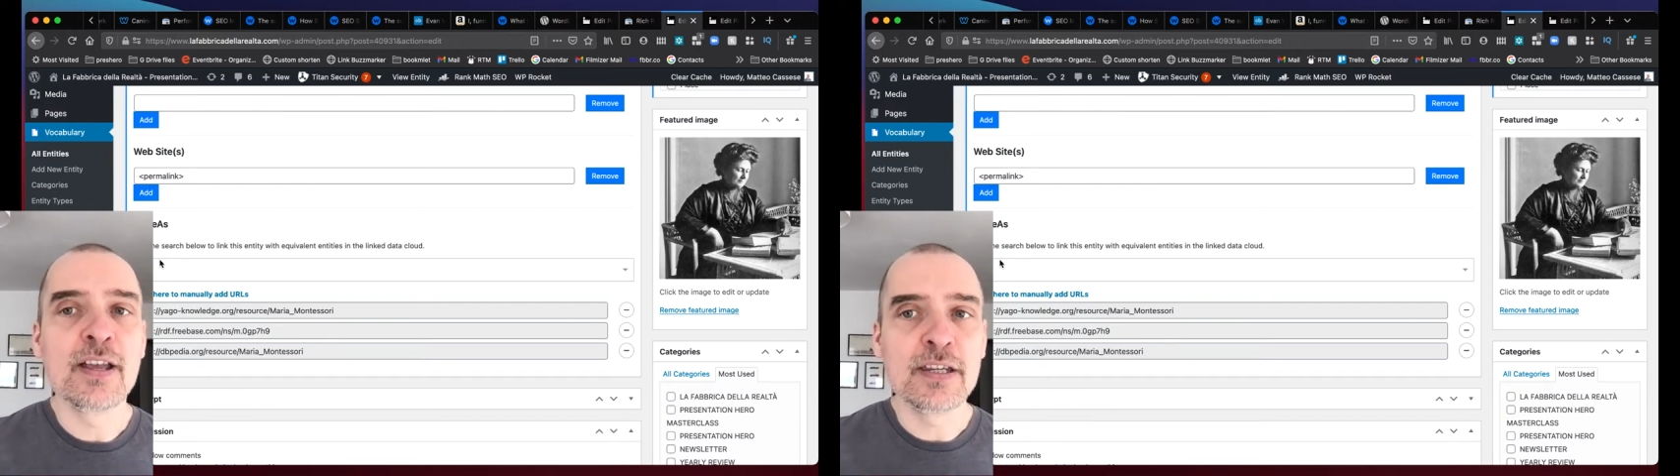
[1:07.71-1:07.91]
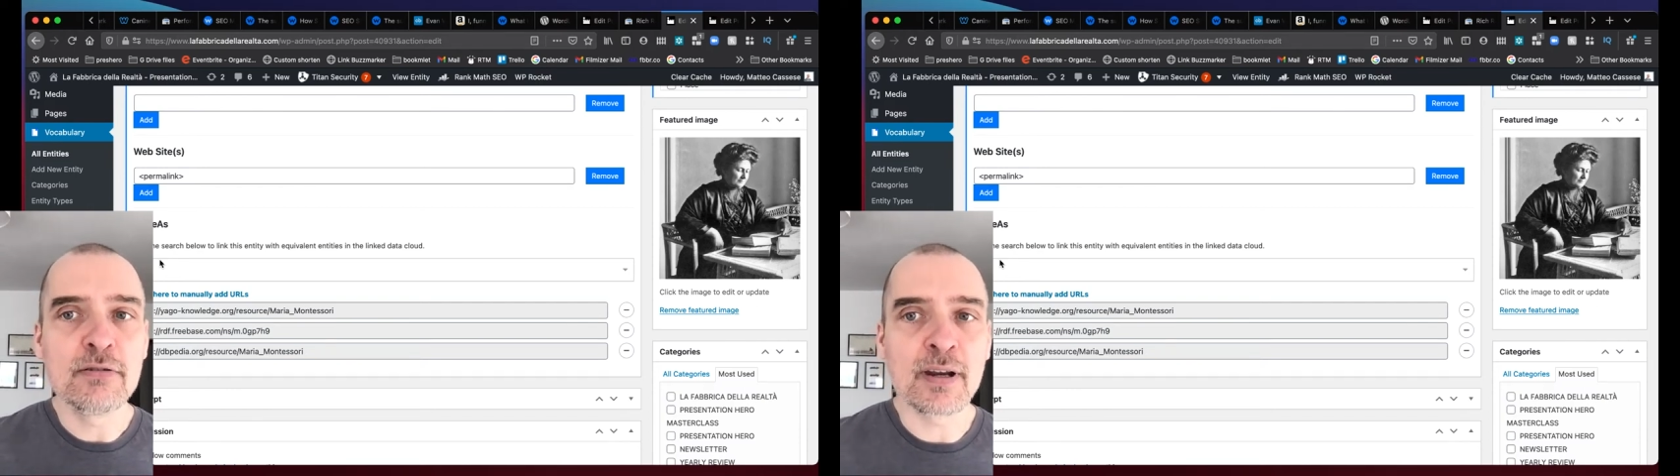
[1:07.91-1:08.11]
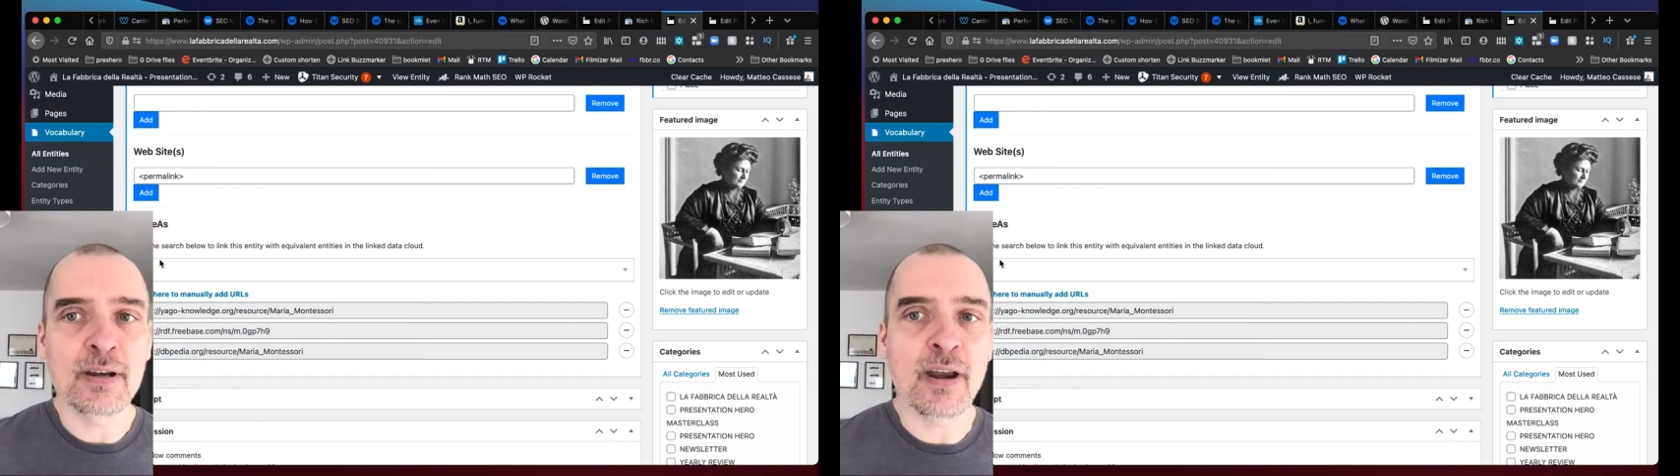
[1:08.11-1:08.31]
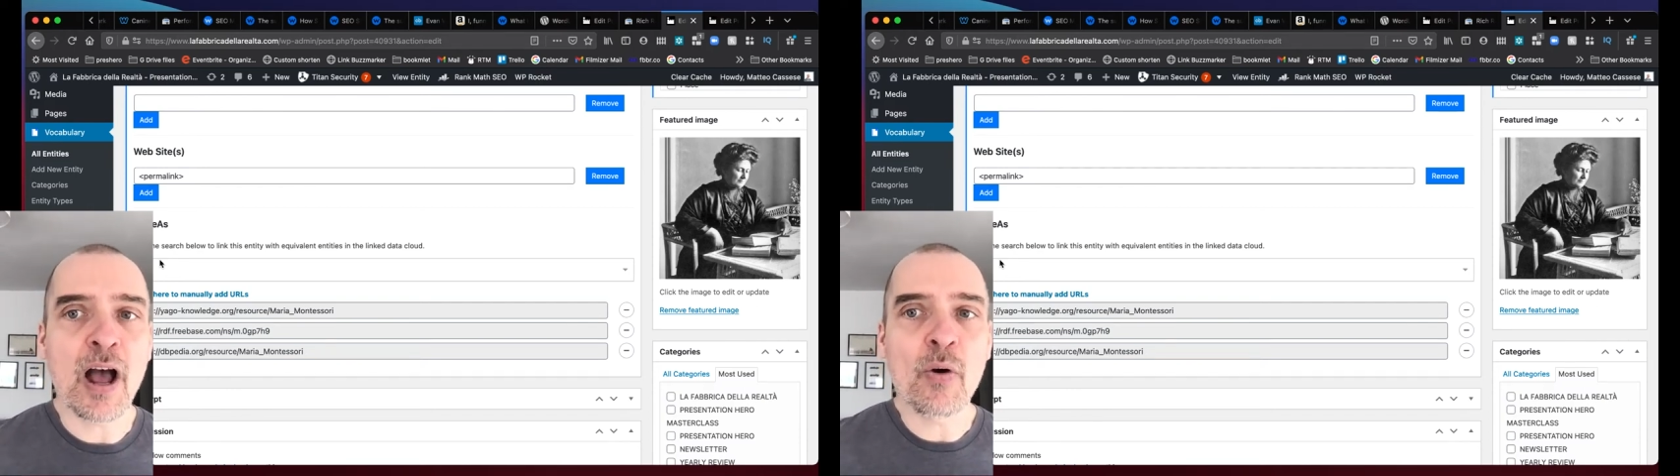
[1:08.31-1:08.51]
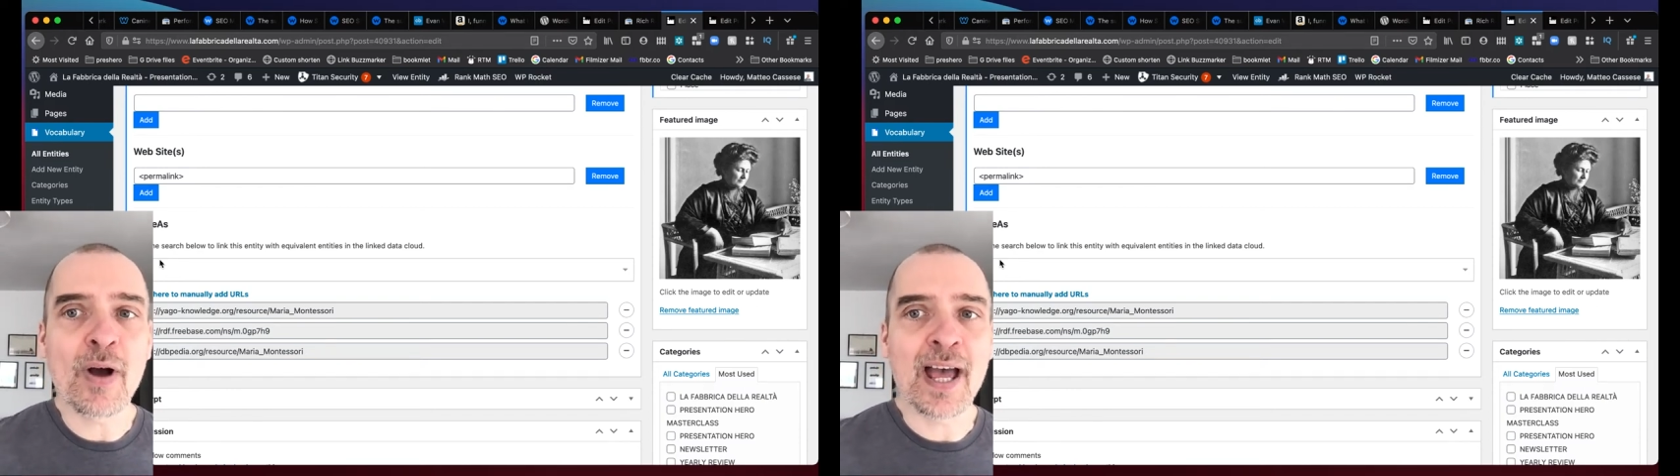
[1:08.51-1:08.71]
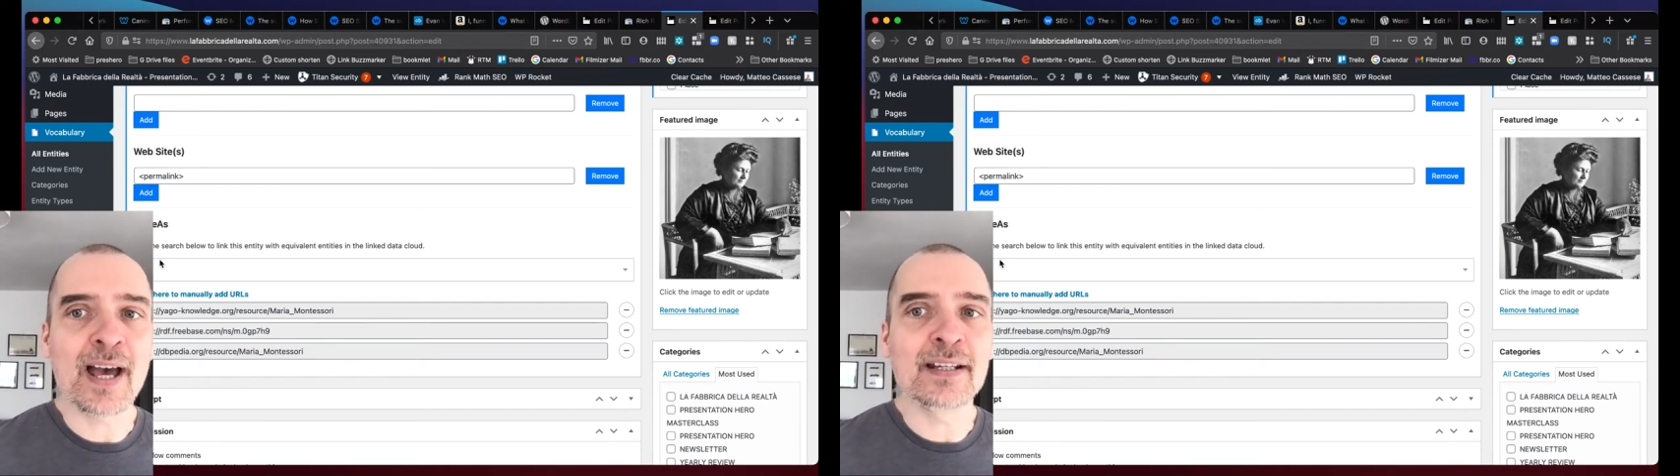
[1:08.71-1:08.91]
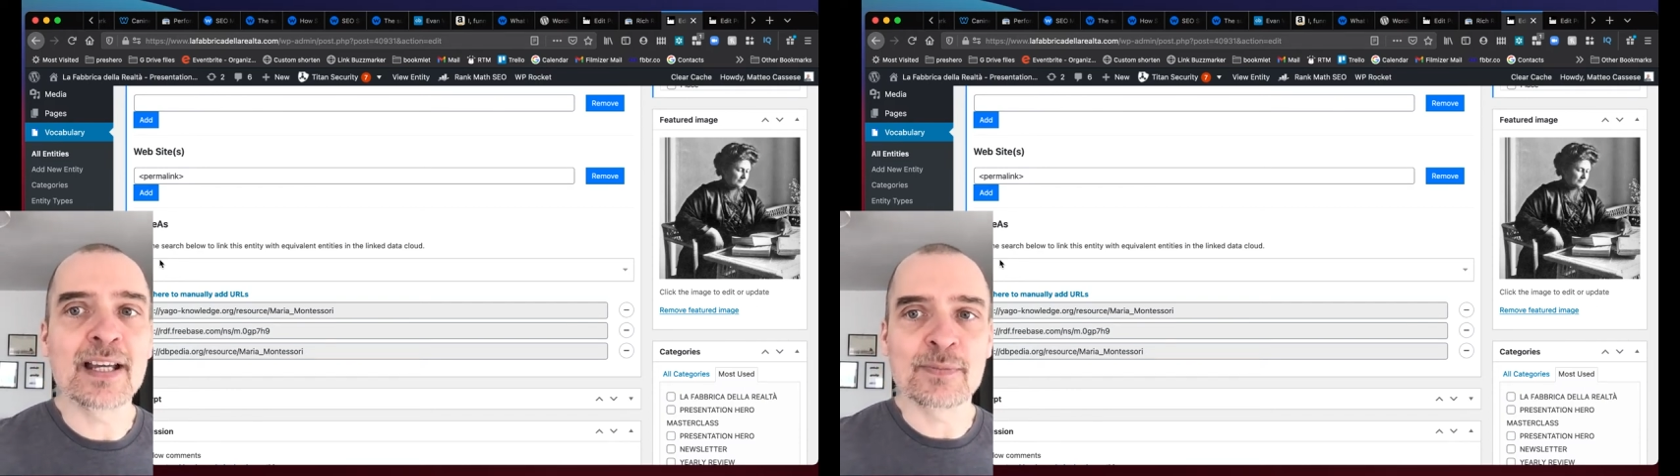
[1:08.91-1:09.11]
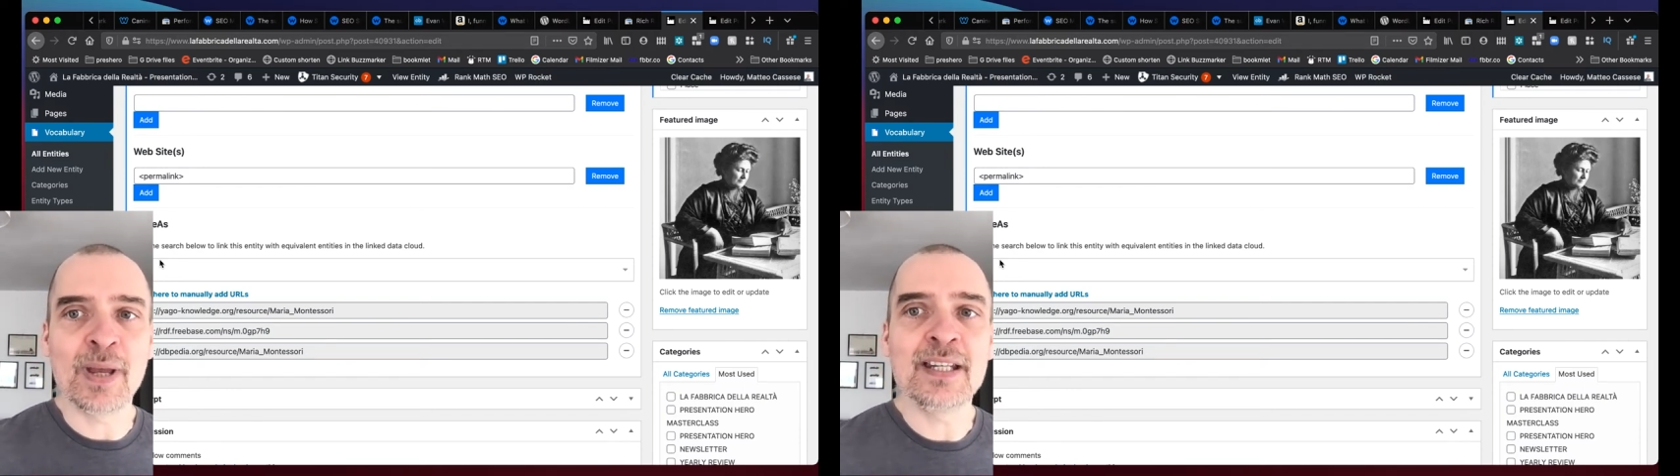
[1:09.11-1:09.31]
You can now add
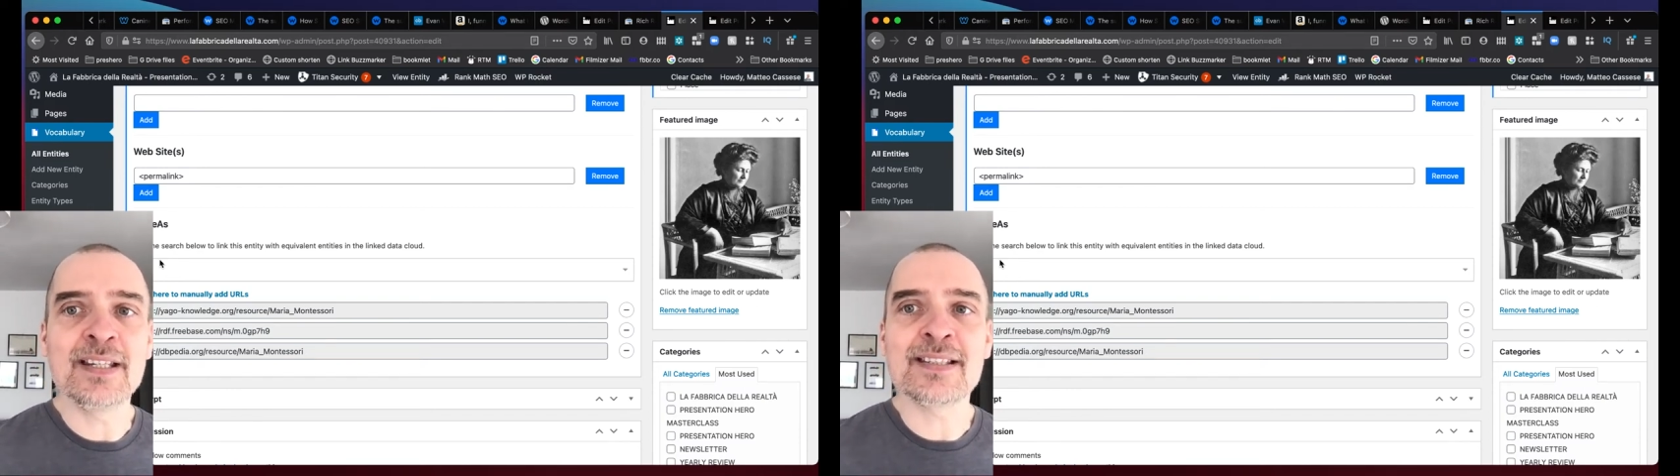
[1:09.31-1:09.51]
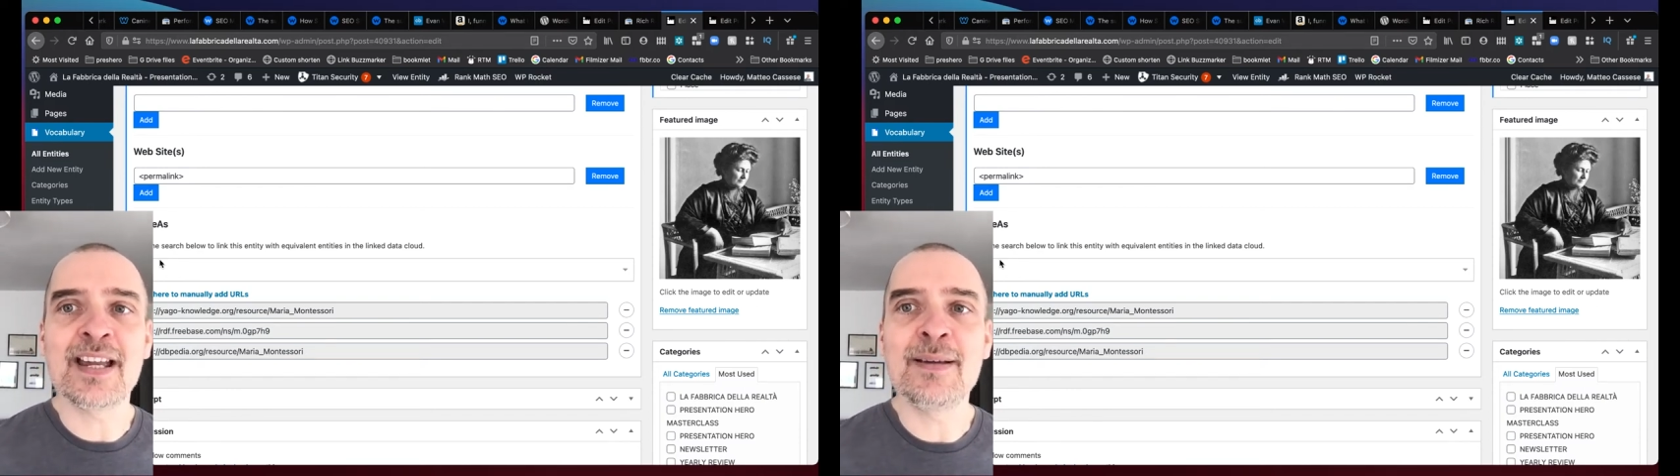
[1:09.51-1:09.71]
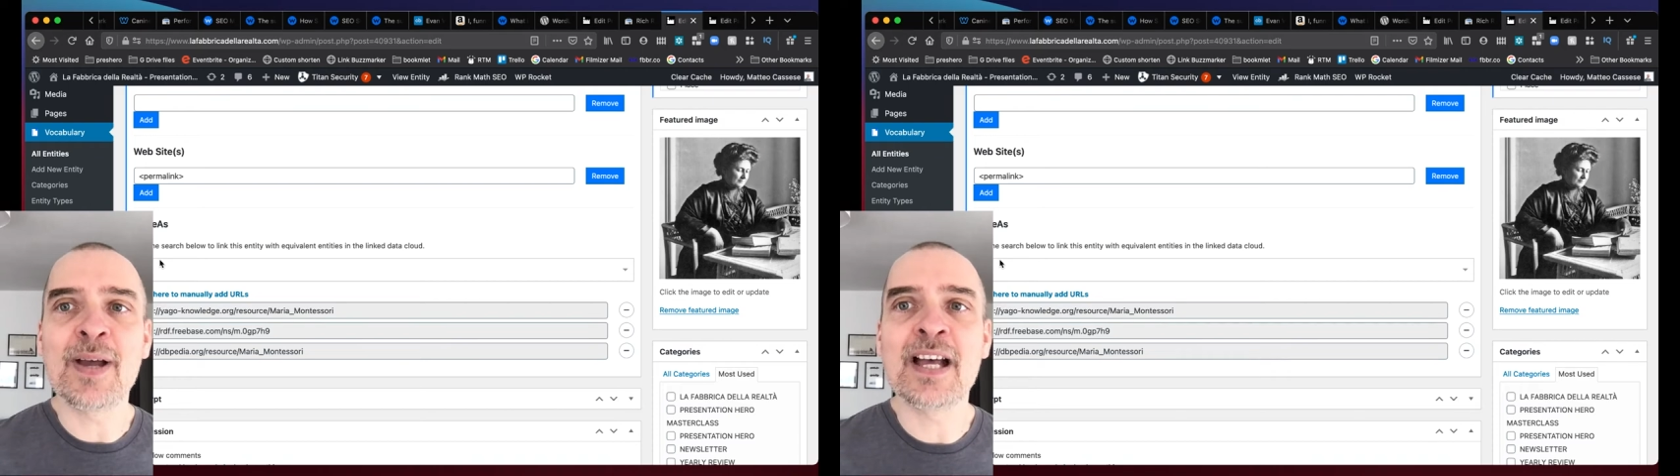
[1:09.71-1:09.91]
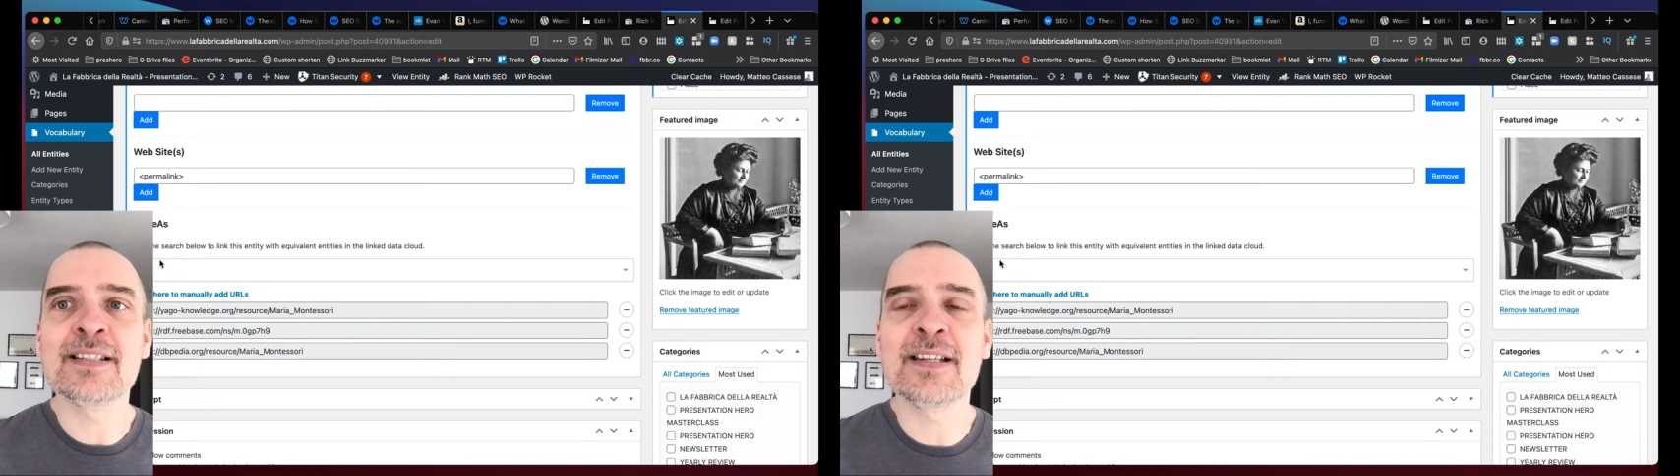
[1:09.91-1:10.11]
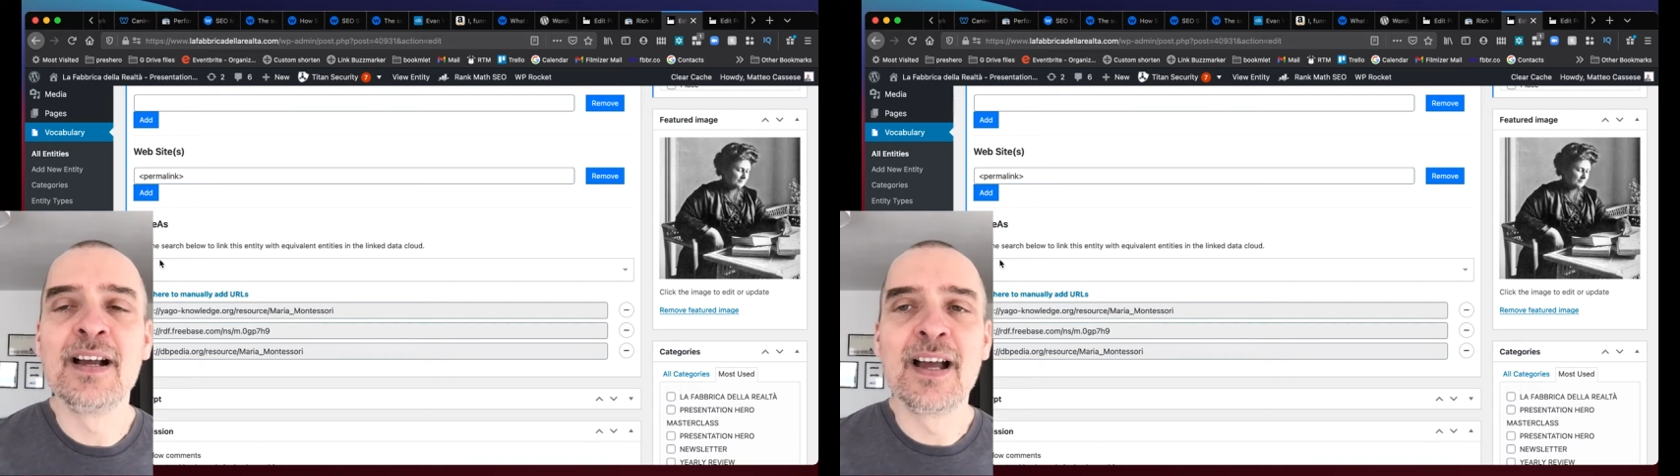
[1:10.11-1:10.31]
as many sameAs